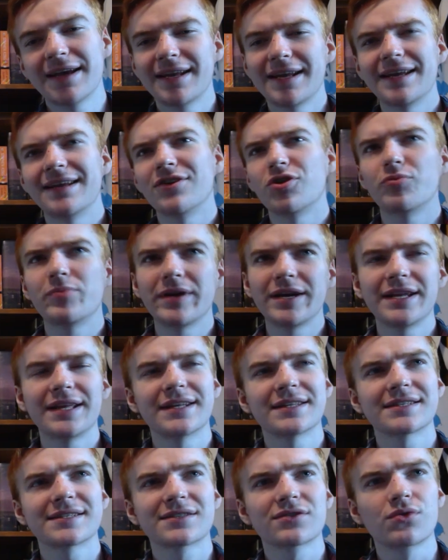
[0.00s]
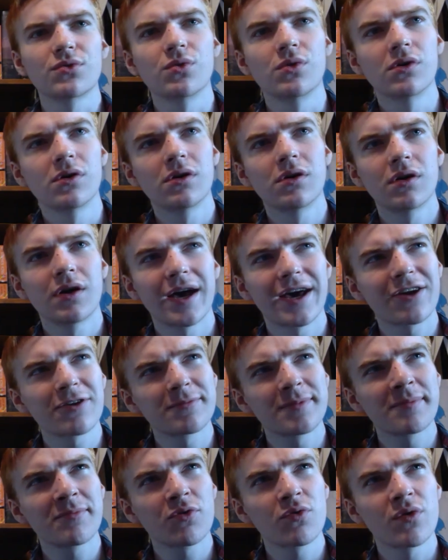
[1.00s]
in obedience school. I don't
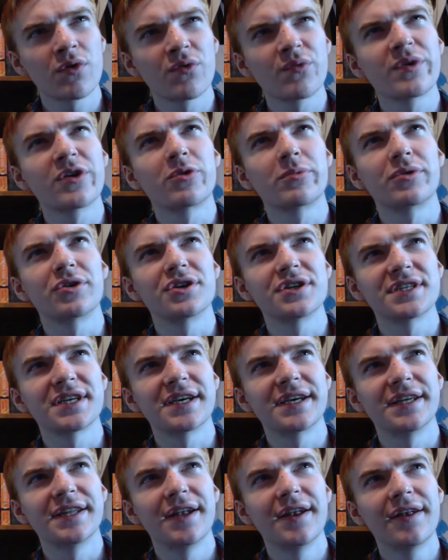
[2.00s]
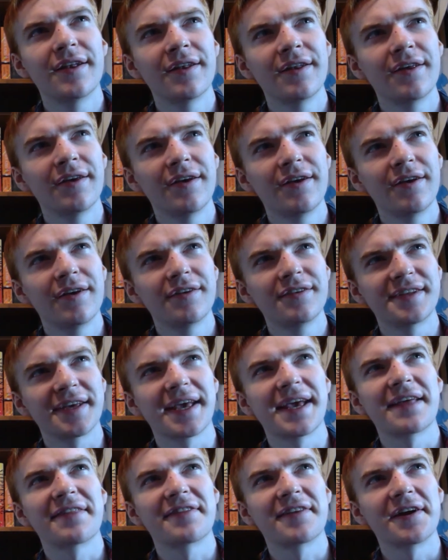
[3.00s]
remember what Wilbert did to
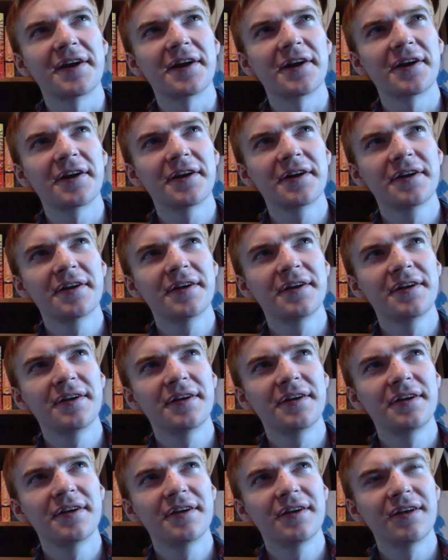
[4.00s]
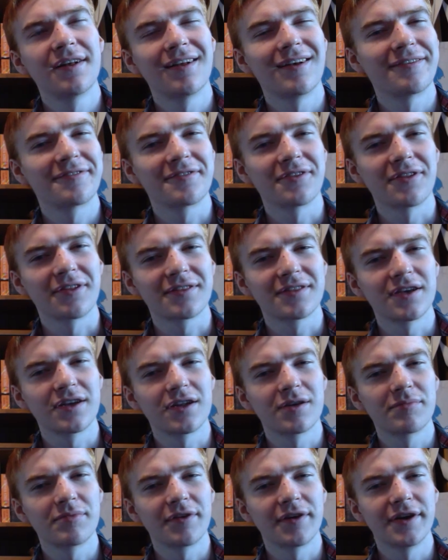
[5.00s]
get there. I'll have to look that
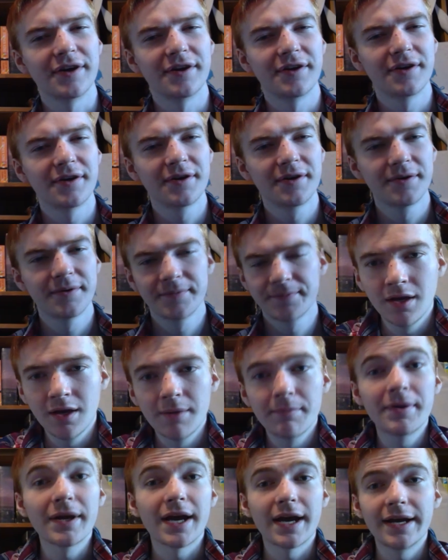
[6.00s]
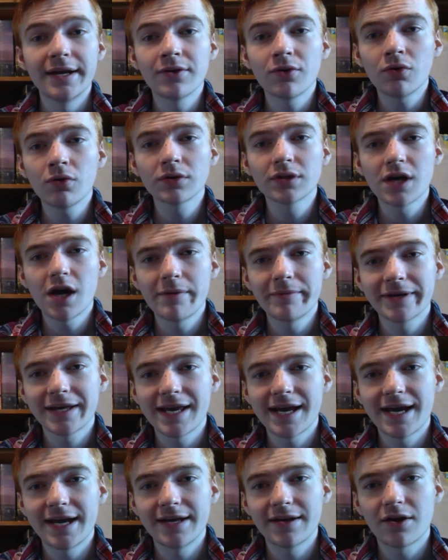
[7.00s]
up later. But yeah, in old Comic
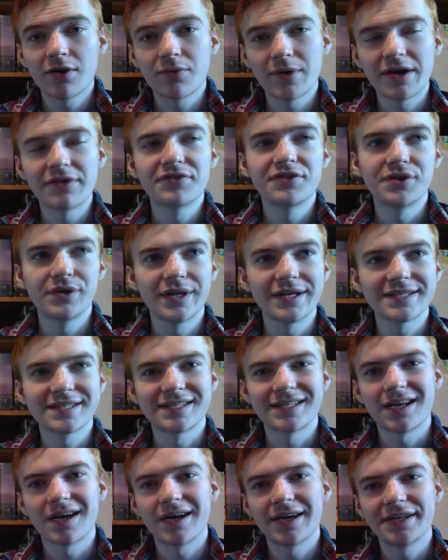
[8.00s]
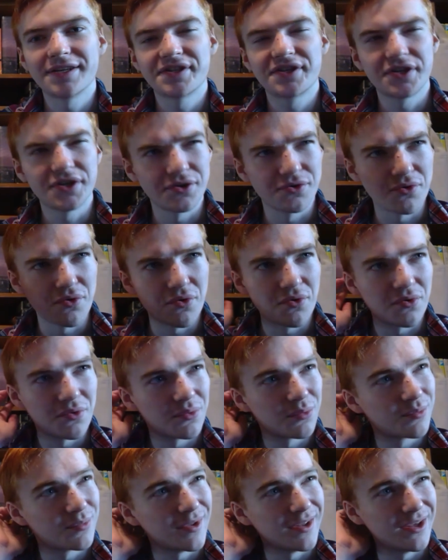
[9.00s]
Cat, around 2009 too,
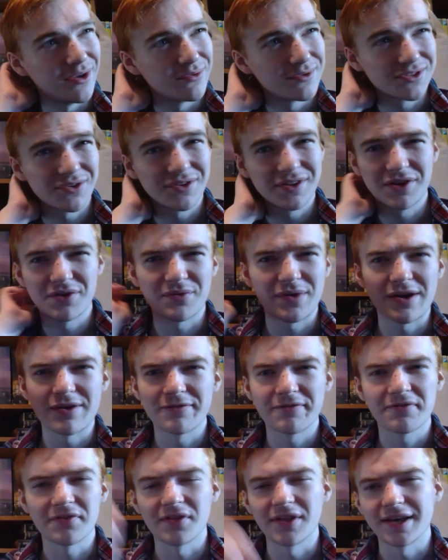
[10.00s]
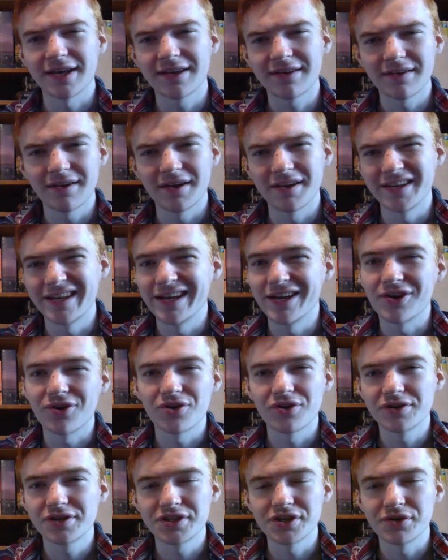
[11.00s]
he was only around for like a year
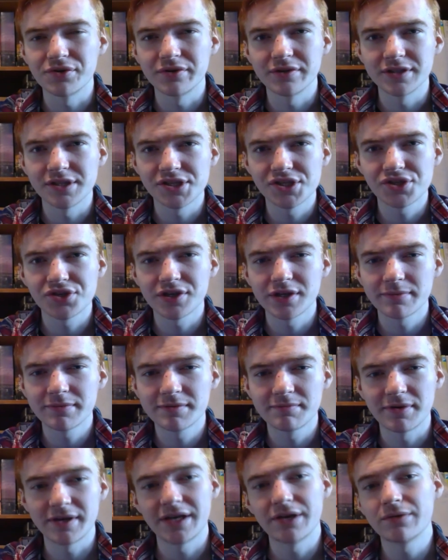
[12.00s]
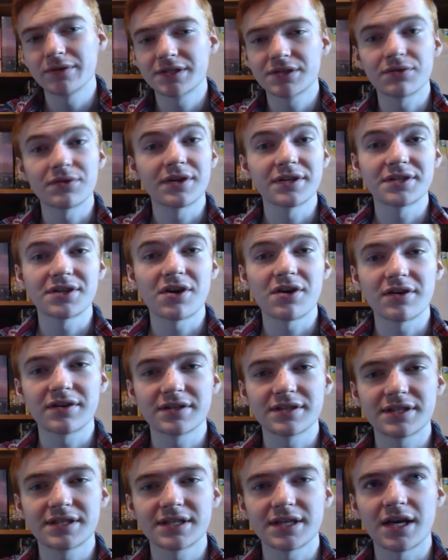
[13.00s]
or two in the strips, but he was sort of
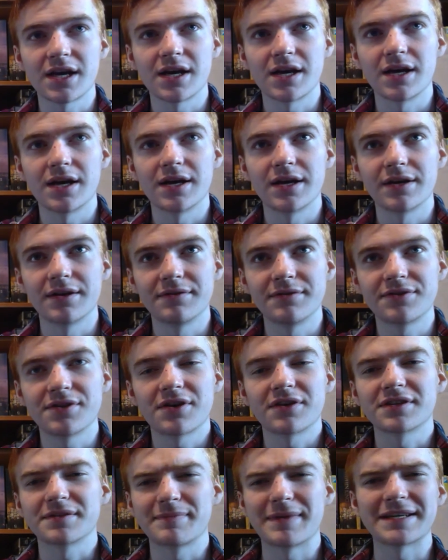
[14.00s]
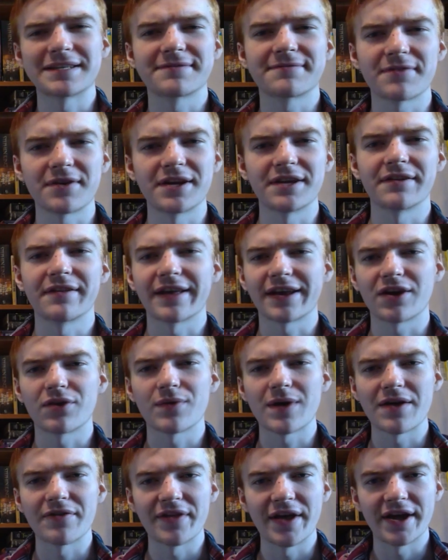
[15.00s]
Dog's best friend like
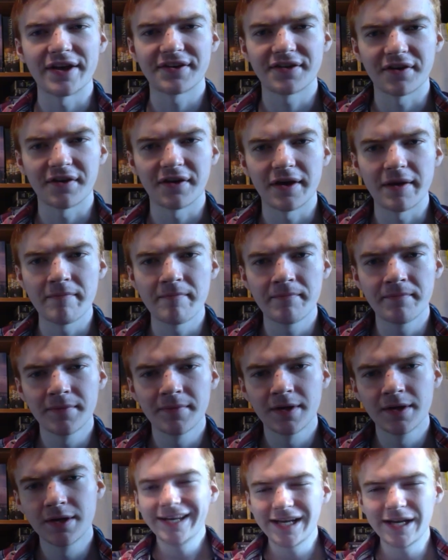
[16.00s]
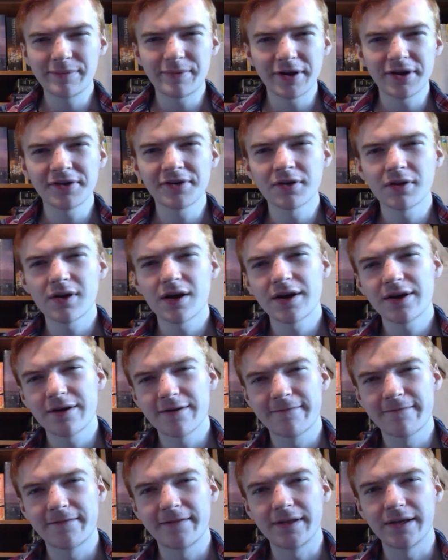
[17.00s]
around that time. He appeared in a lot
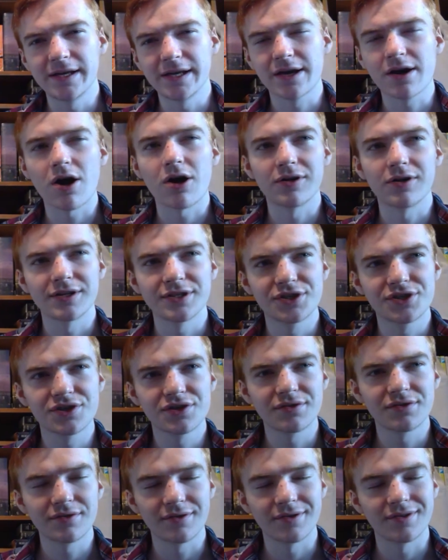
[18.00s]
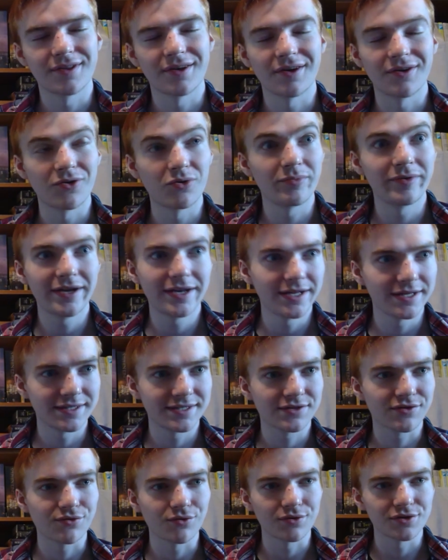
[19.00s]
of the college, or the obedience
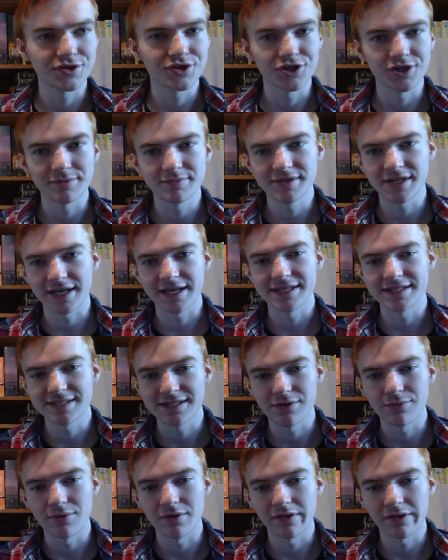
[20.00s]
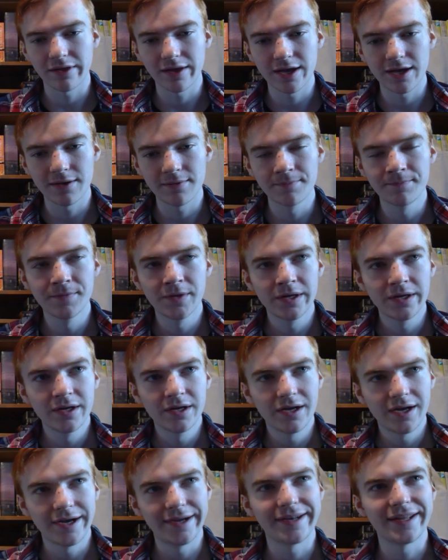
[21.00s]
school strips, I guess they were then,
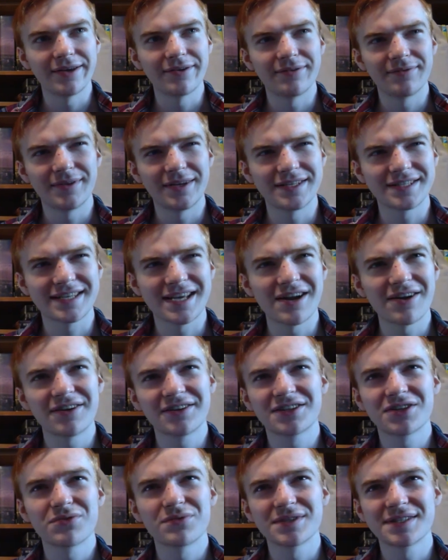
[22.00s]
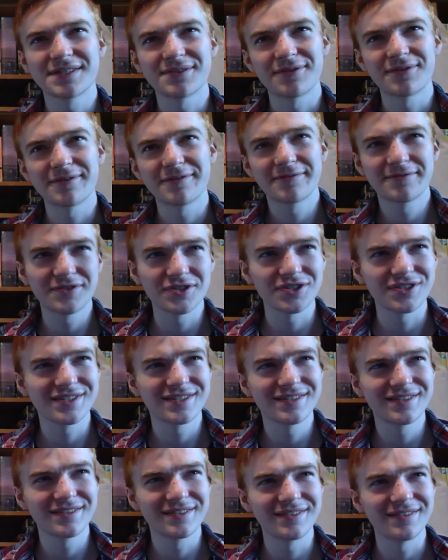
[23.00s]
and his character was sort of just
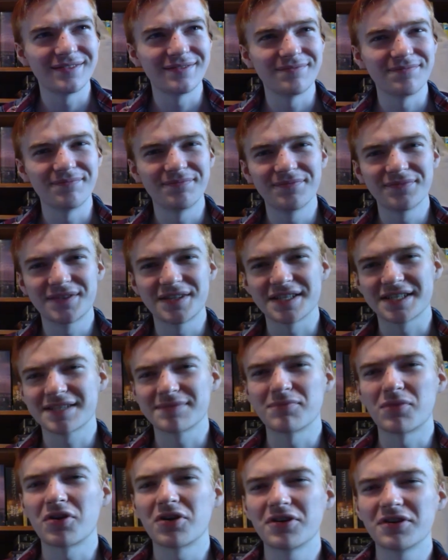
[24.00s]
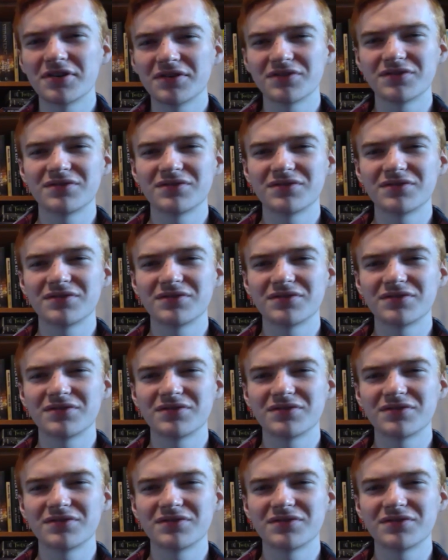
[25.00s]
the smart